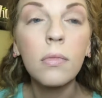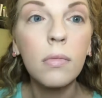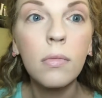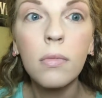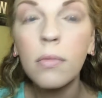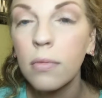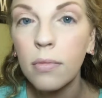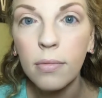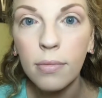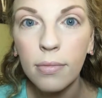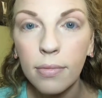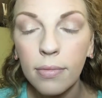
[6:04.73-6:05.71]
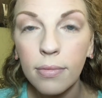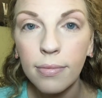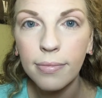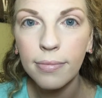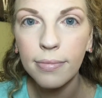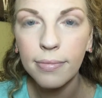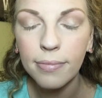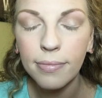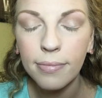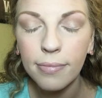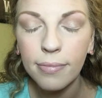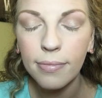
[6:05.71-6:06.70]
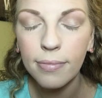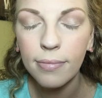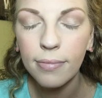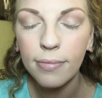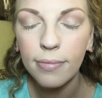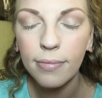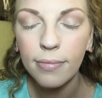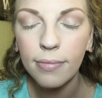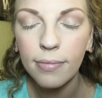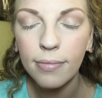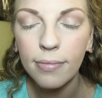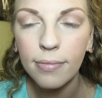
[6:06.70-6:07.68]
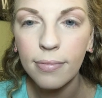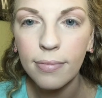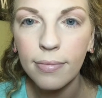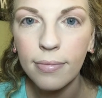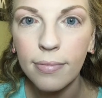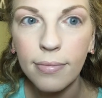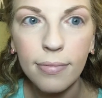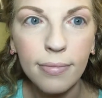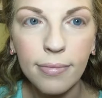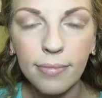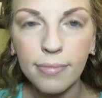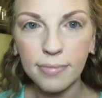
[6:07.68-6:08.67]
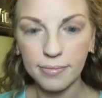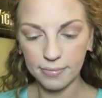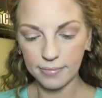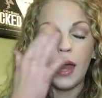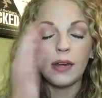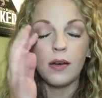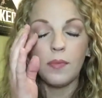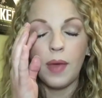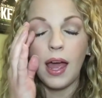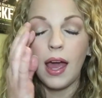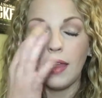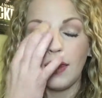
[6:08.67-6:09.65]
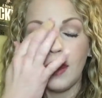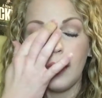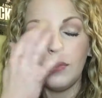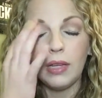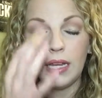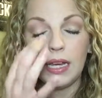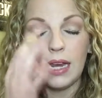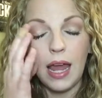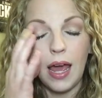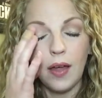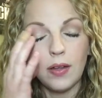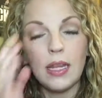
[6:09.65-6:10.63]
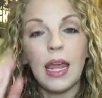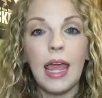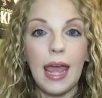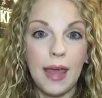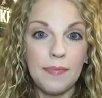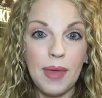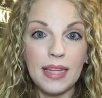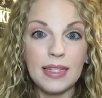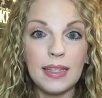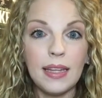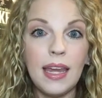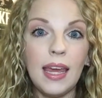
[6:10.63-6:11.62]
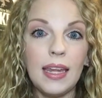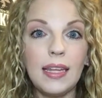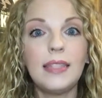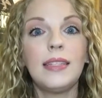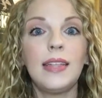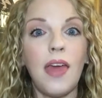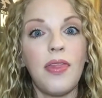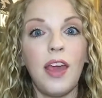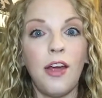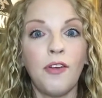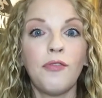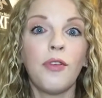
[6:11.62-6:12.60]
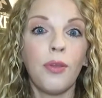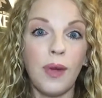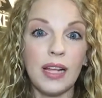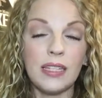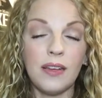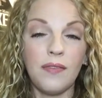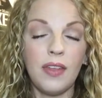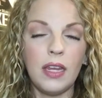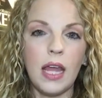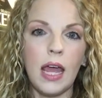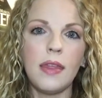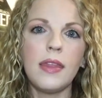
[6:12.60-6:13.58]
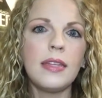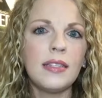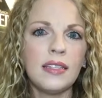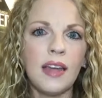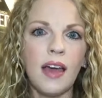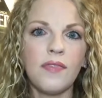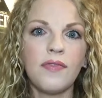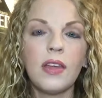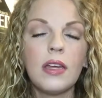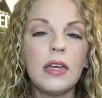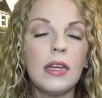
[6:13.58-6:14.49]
that it's easier to do one eye at a time. So I get a little bit on my finger, pat it on my eyelid, blend it out, and basically it is set there for the rest of the day. This stuff